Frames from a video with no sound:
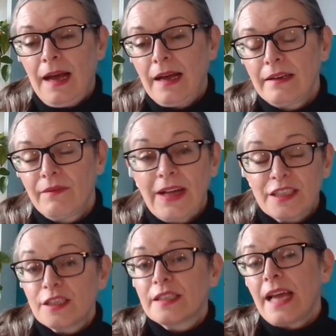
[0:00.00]
And
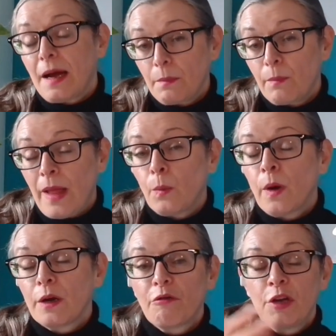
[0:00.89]
that's just that
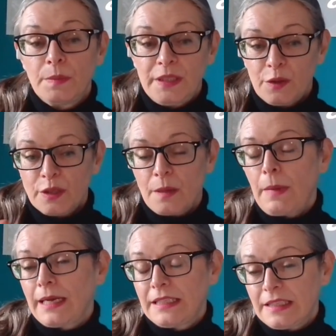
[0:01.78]
one group. She
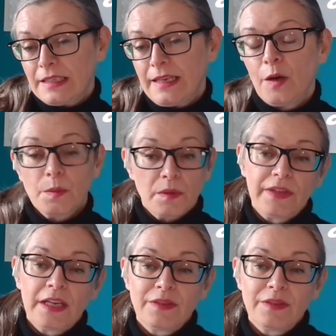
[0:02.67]
also manages and helps